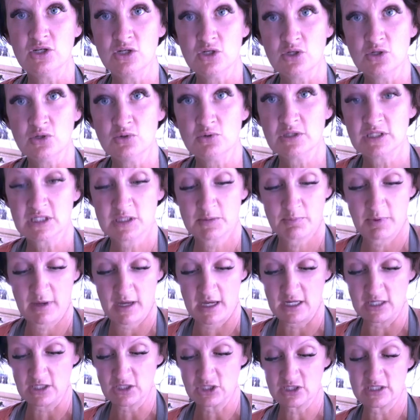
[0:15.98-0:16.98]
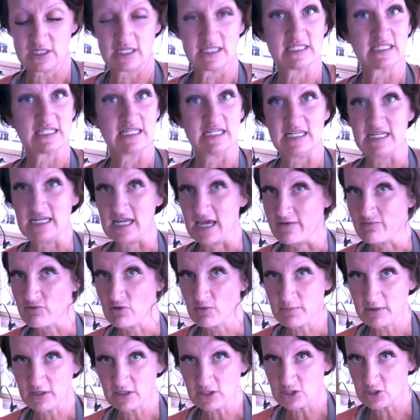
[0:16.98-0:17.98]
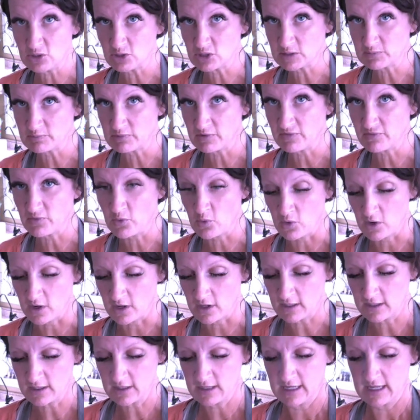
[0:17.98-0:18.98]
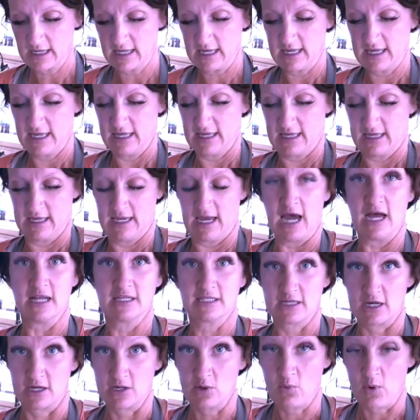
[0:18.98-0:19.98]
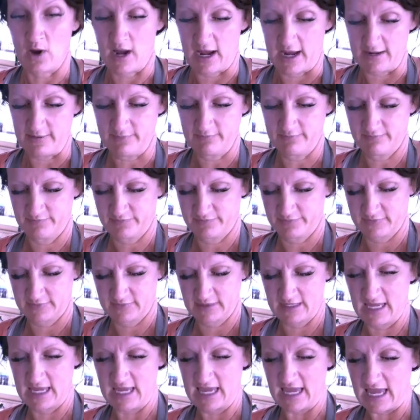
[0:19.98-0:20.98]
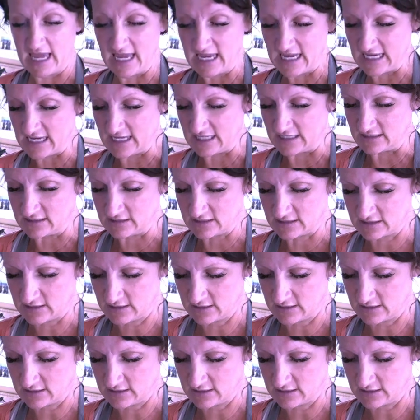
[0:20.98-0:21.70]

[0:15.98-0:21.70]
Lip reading: new sponge that's never been used before. I'll tell you why. And